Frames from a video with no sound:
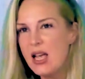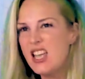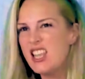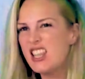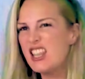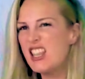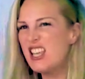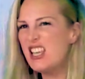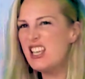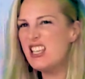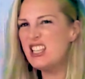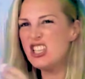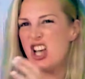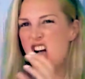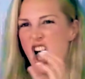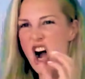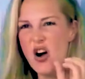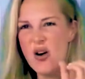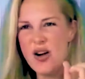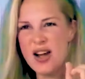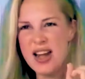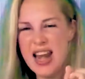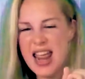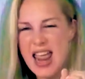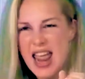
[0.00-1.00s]
things
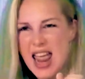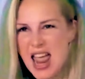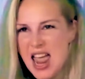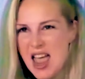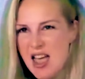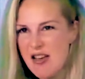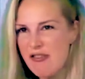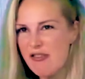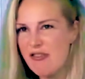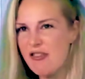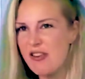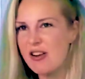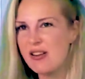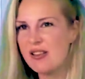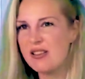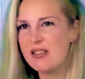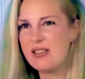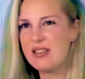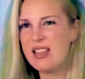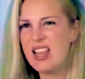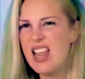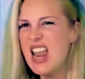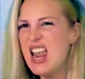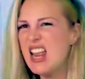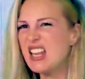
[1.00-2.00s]
are an effort,
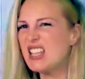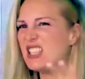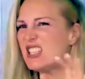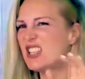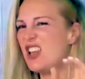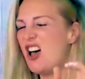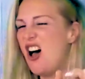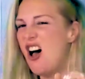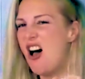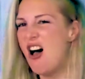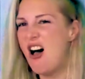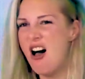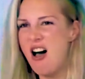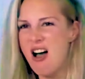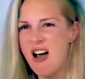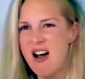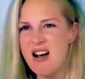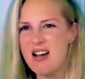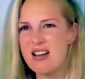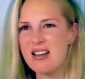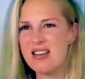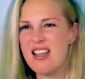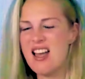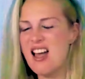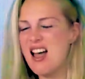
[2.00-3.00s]
it's
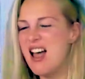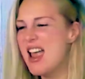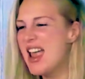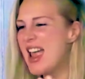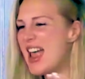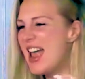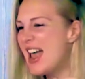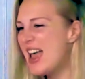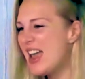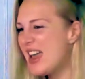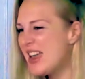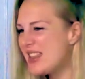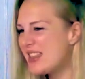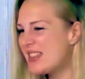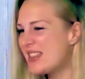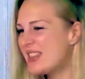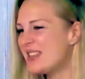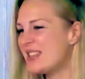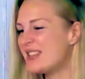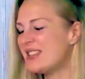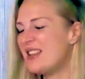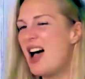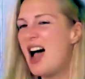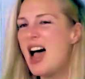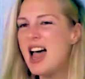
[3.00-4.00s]
hard, I hate
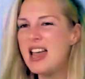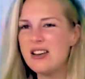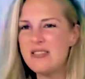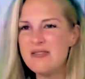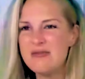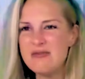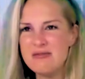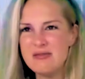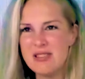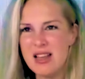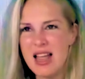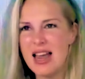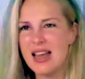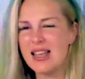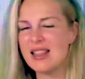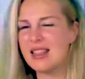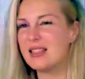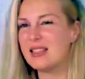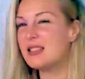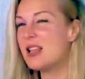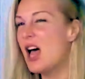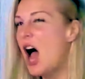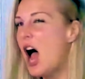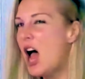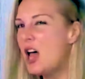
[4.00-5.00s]
this, I don't like
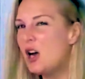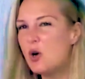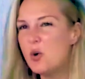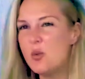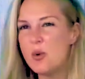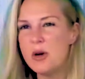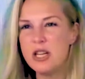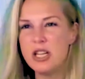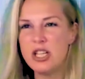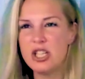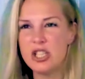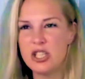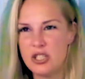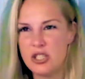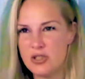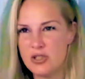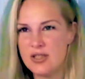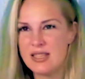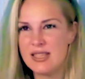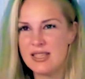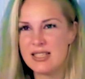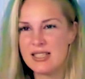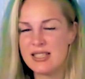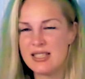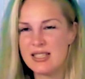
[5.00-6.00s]
this, I don't want to do
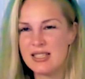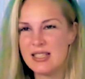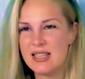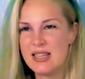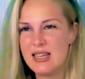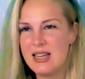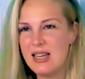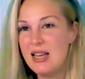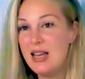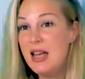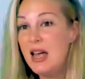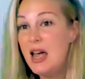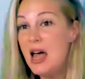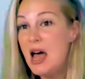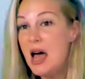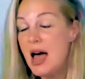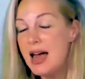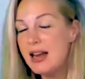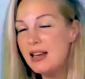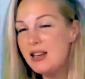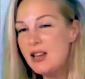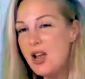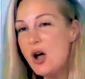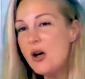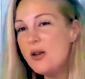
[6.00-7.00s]
this.
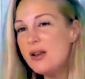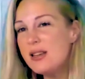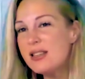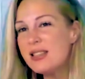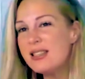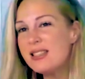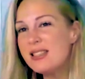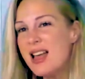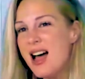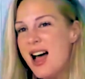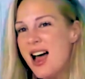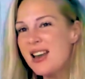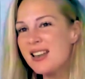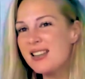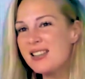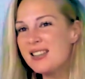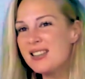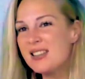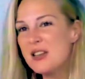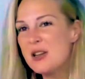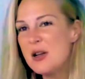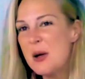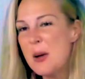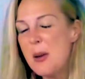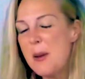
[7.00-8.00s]
I noticed that
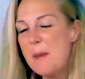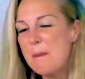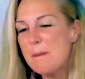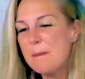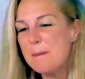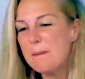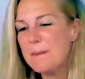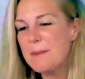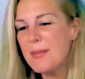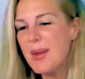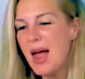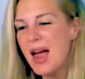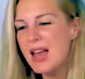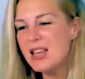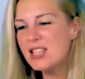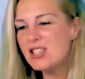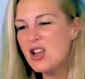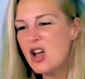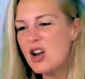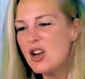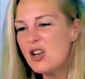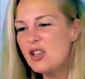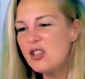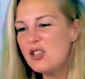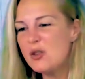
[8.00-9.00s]
I
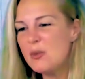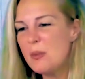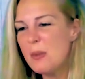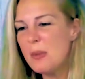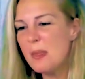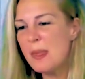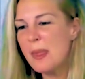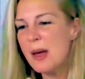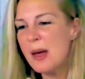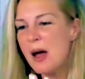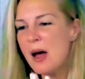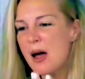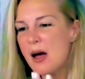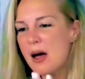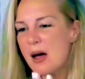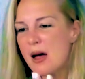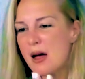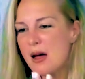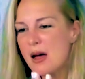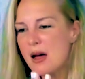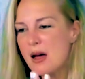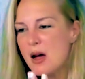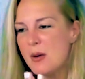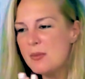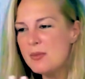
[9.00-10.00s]
started to
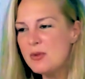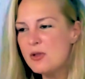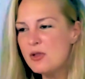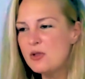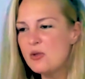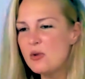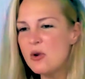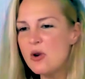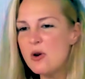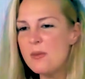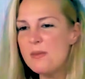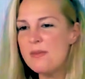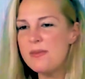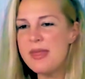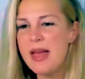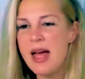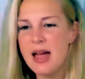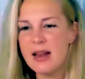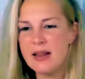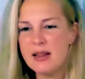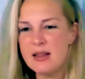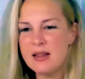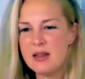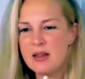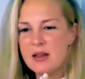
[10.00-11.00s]
absorb
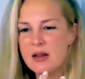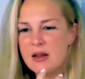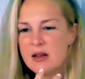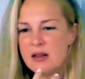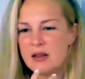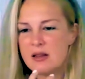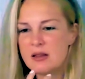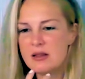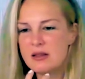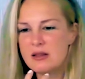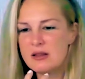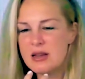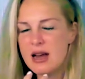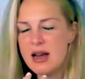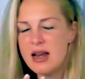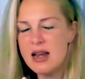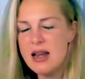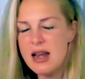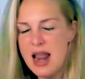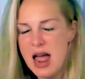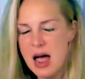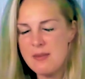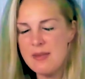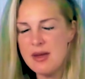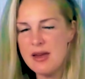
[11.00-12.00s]
that
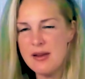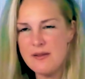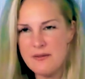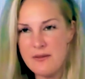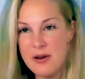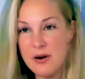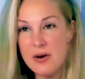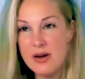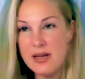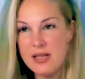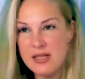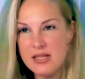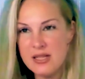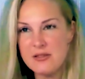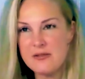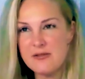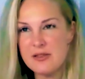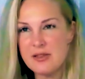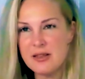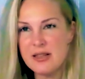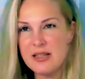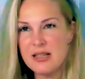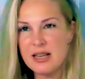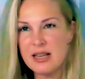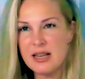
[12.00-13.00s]
dynamic very
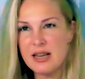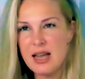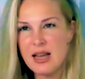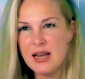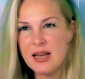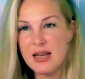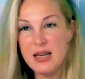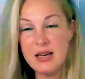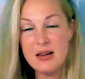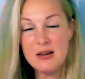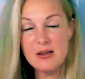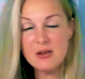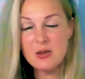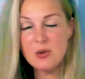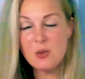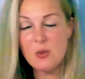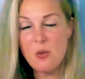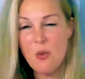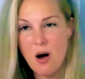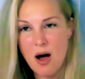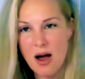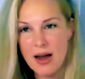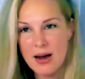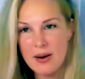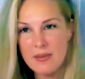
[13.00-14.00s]
differently, and here's
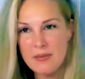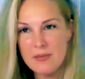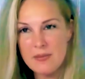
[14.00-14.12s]
why.